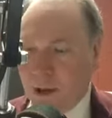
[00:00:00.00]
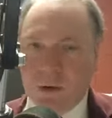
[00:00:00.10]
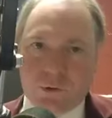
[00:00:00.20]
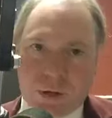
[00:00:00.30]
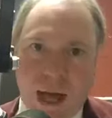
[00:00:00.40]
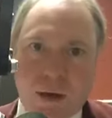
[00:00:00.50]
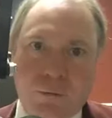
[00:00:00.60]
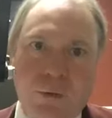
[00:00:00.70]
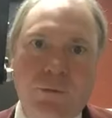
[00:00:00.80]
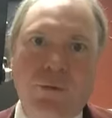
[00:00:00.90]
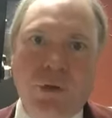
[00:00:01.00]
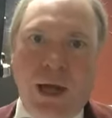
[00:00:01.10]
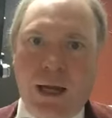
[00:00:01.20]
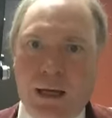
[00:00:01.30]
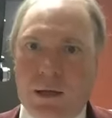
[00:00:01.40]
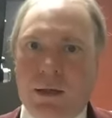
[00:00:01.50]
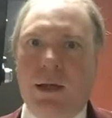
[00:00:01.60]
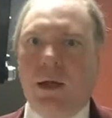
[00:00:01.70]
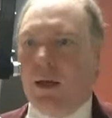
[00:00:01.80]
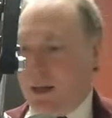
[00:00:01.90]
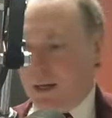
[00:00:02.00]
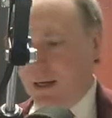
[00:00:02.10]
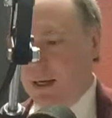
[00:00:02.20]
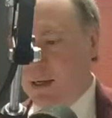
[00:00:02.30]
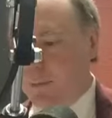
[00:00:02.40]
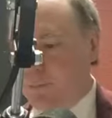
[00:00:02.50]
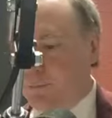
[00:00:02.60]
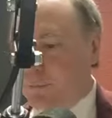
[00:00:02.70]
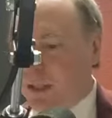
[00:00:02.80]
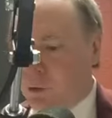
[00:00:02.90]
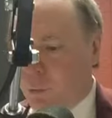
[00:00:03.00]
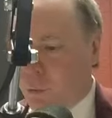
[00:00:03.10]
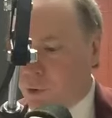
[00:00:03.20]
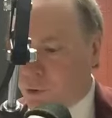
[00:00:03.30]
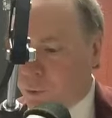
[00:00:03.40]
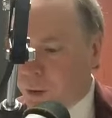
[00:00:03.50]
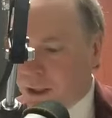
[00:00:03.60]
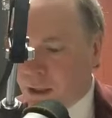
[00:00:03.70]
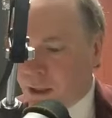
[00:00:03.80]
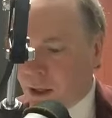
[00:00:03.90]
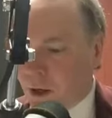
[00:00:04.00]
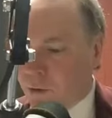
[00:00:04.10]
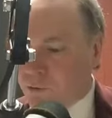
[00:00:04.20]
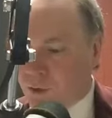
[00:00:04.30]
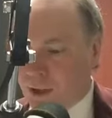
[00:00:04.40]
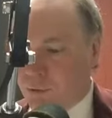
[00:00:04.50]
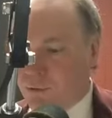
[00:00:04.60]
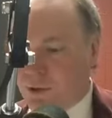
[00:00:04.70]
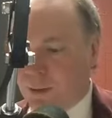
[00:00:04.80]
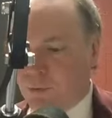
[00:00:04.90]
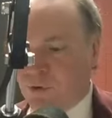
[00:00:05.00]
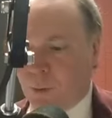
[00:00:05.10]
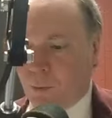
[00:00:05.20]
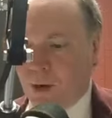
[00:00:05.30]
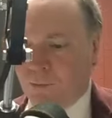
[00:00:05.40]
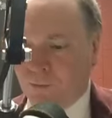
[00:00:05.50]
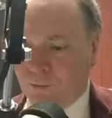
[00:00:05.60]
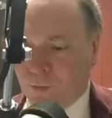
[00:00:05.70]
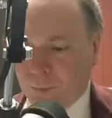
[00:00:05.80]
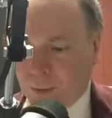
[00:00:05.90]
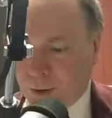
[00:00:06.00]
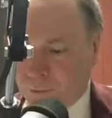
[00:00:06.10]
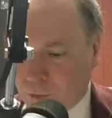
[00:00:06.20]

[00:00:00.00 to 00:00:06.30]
Scott resigned a little more than a week ago, saying it was time to step away from football and